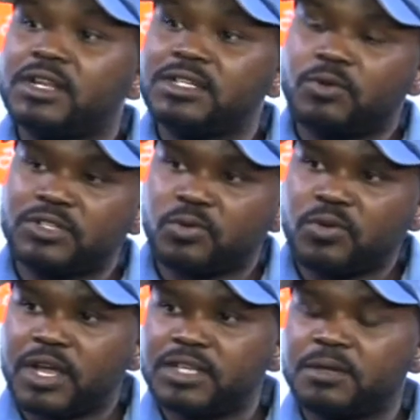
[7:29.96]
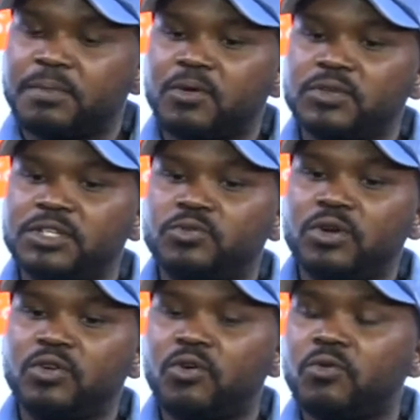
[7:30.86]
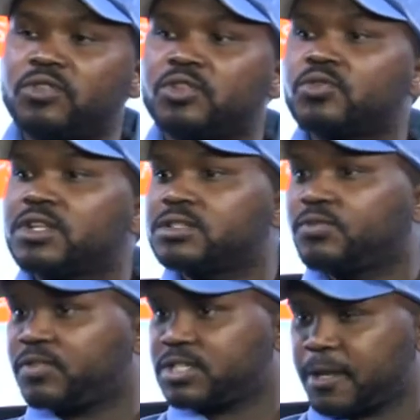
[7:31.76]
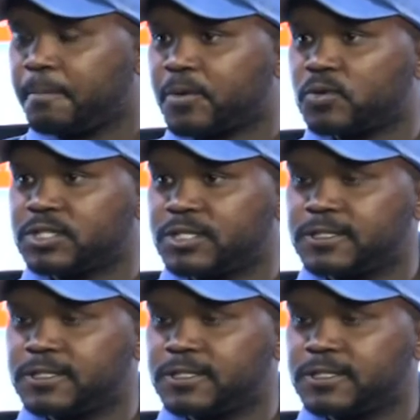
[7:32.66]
what's so nice about it, will go through the same process